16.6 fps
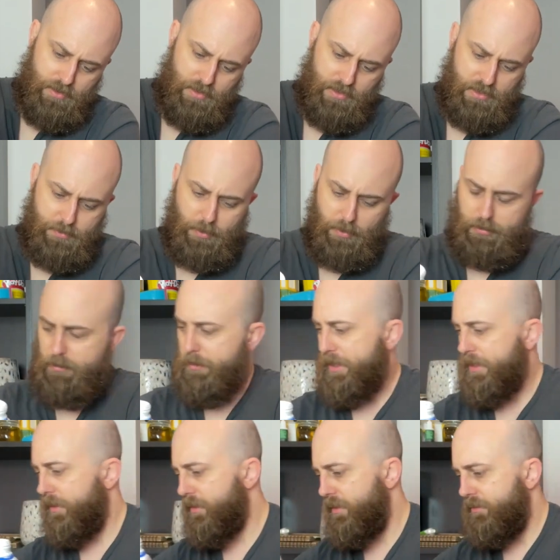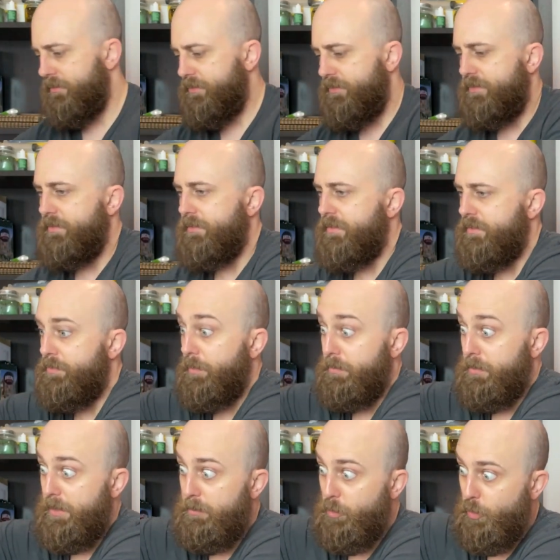That's probably enough. That's
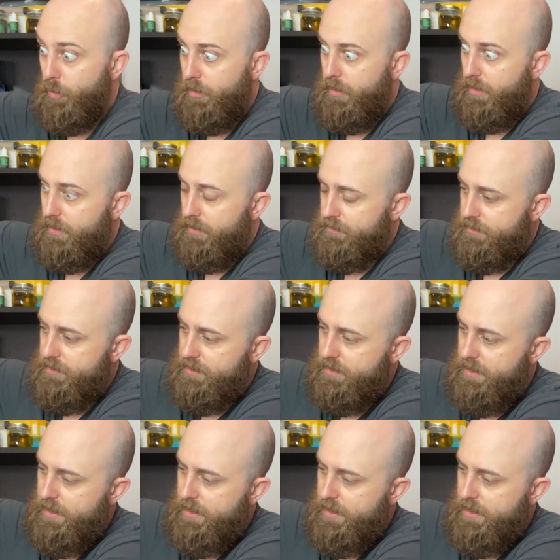probably more than enough.